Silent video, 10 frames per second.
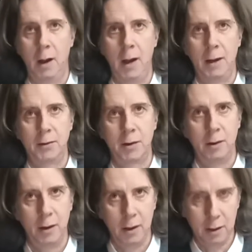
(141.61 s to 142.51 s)
and
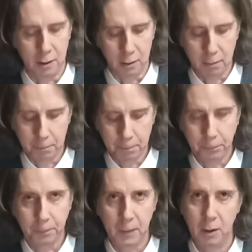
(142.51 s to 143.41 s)
here,
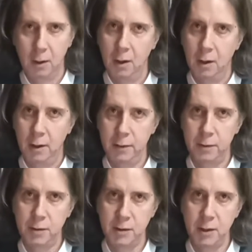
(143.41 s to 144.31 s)
and if
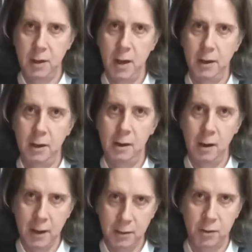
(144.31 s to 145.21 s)
you see any
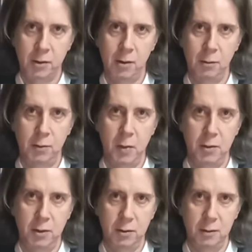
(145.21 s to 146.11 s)
later titles
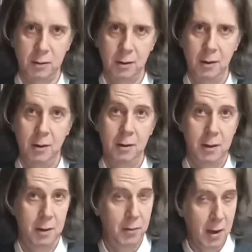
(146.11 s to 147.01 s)
mentioned,
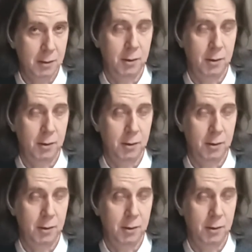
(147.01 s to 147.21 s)
then that's a